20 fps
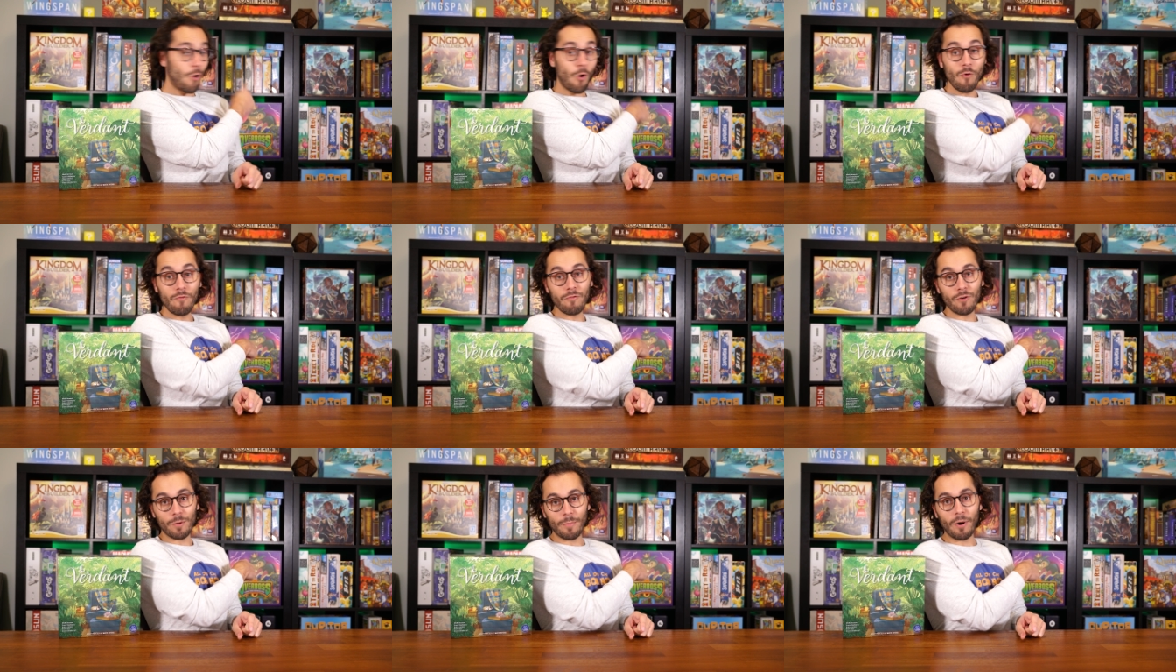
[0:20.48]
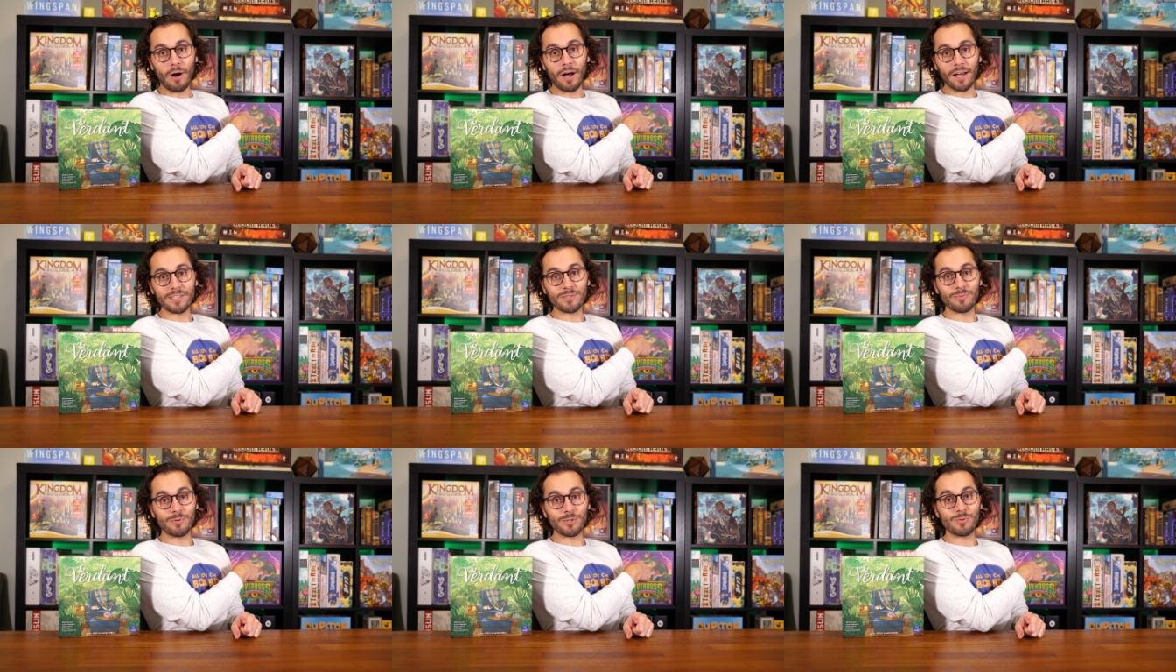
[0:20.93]

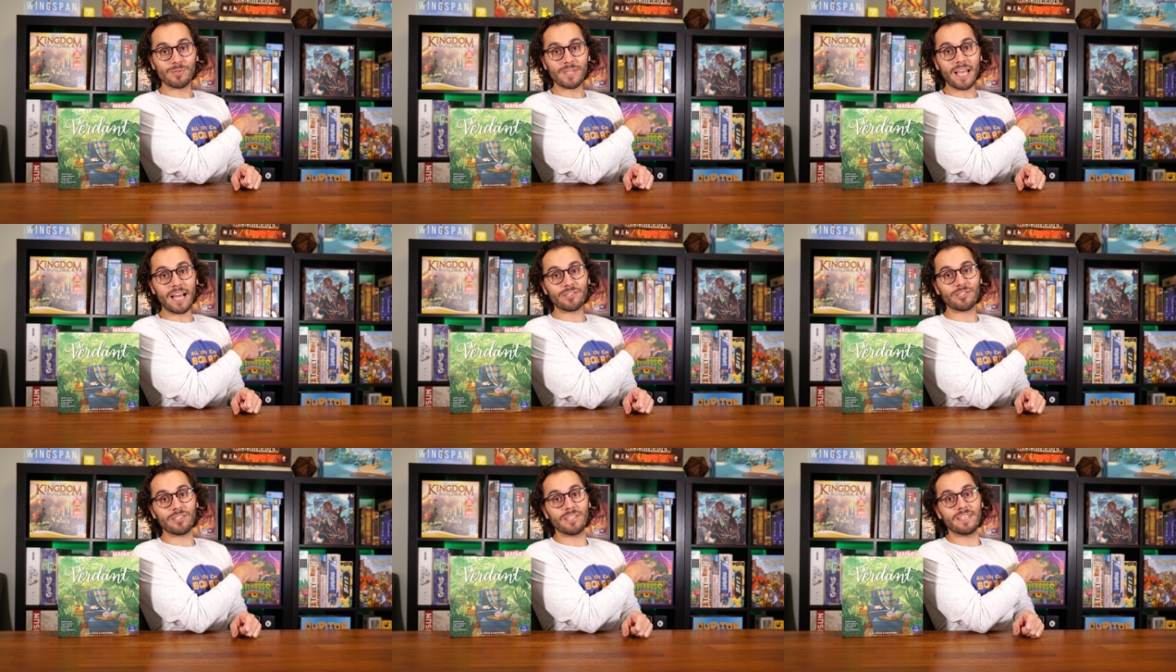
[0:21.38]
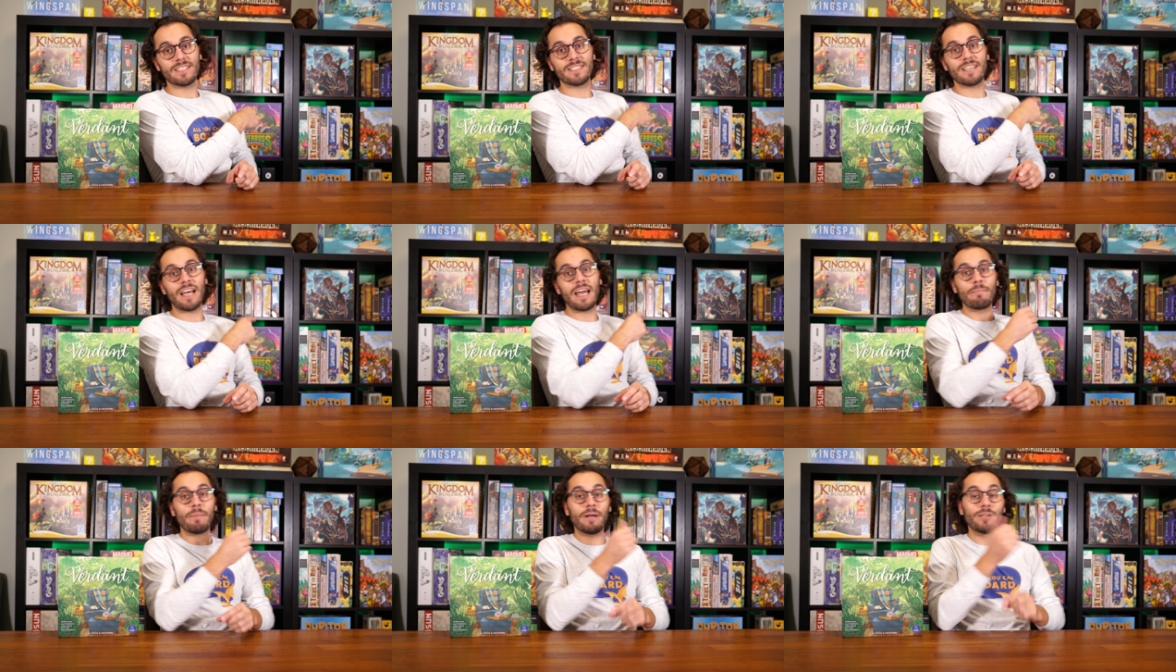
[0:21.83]
Overboss, which was actually
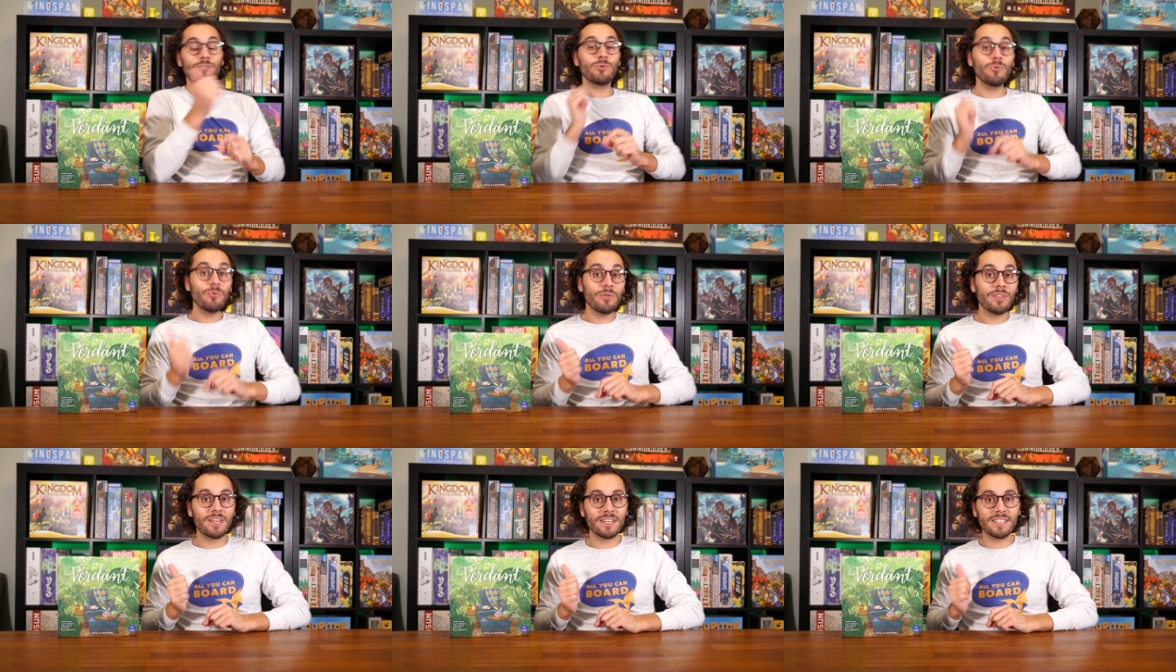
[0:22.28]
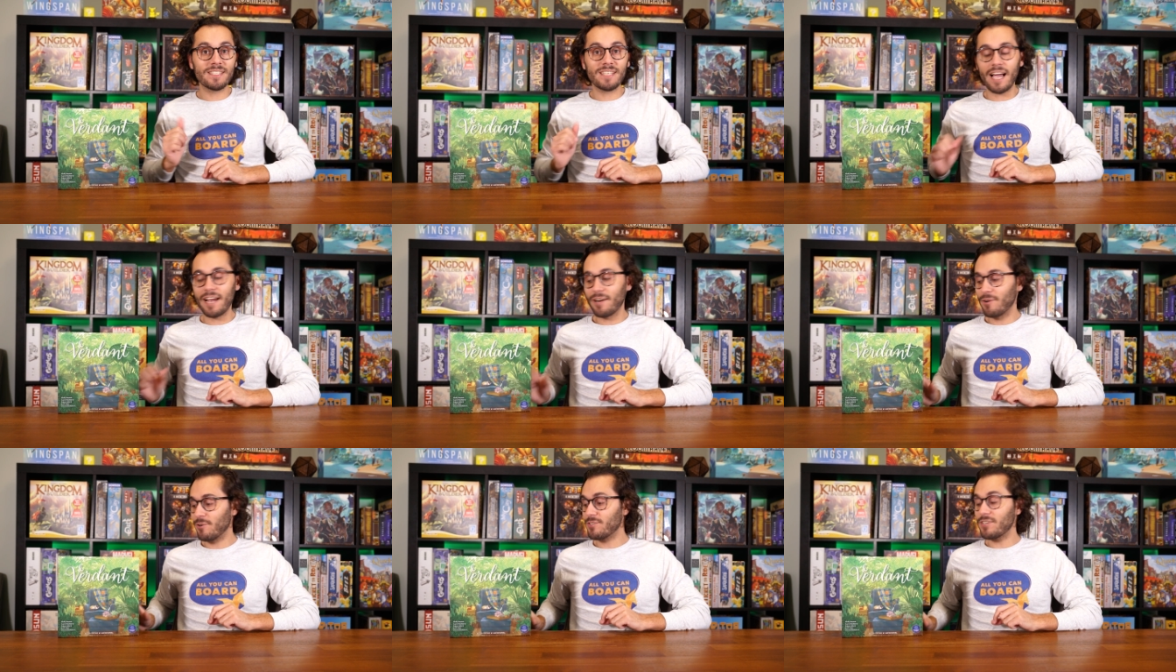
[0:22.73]
designed by two of the
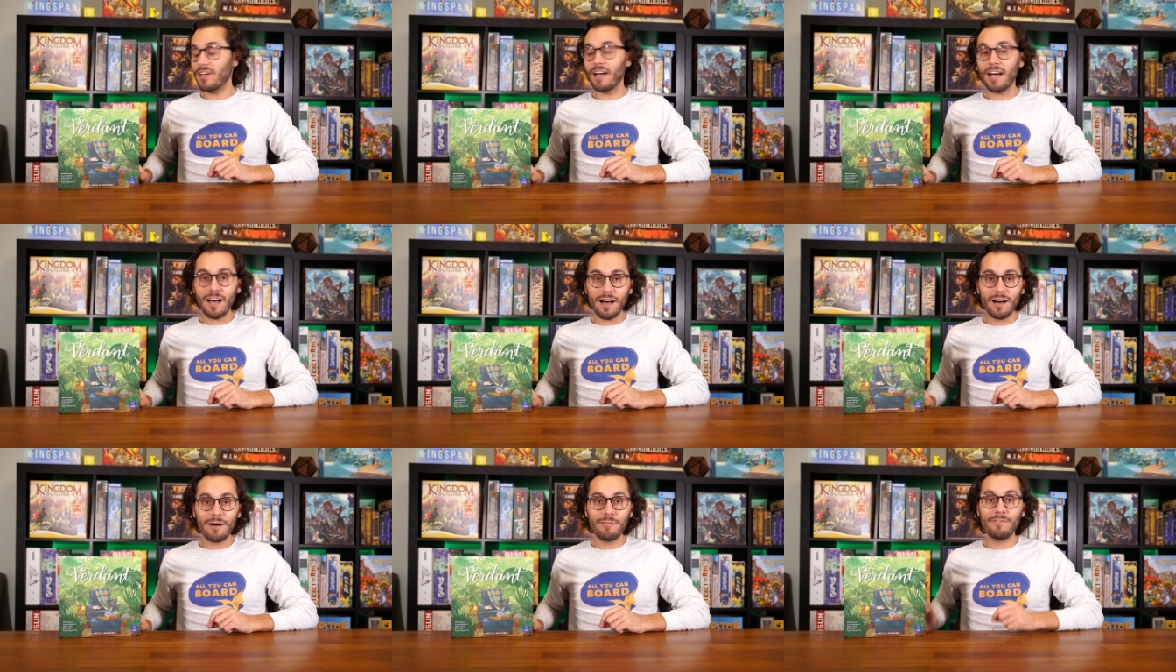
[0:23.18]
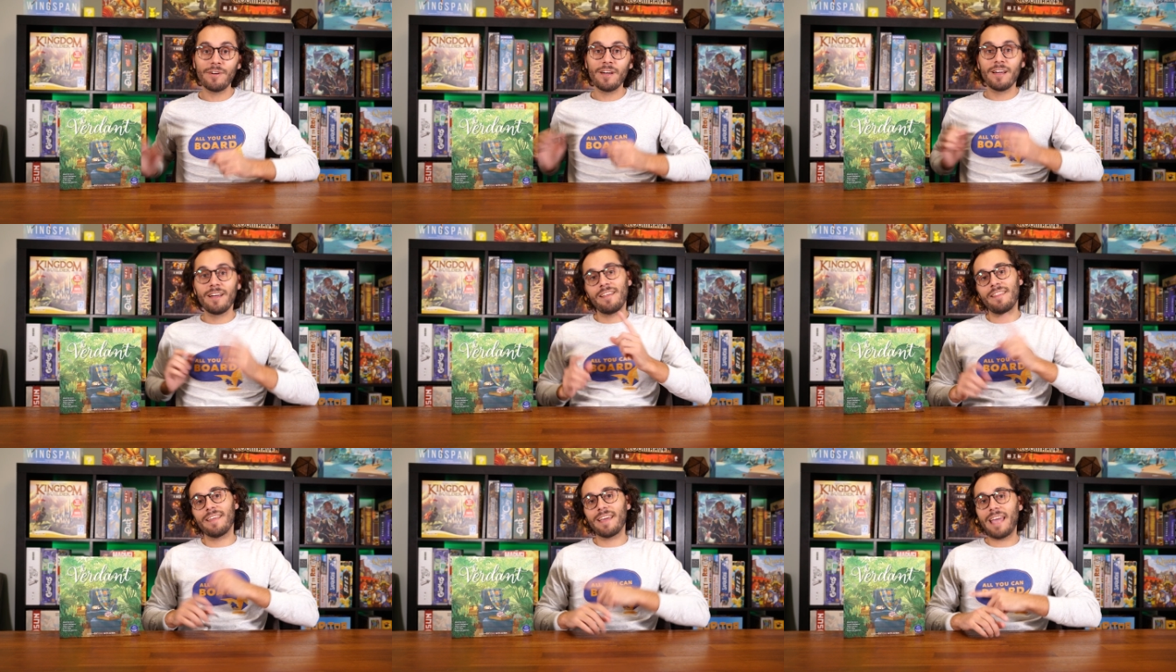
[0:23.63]
designers of
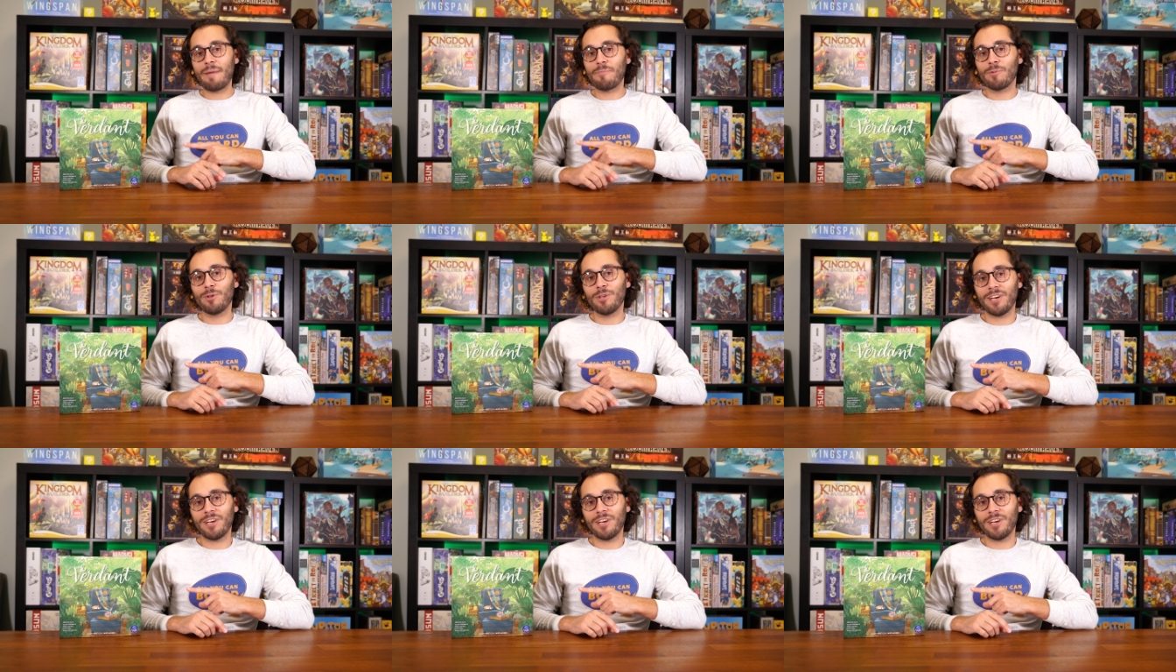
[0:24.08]
the game we're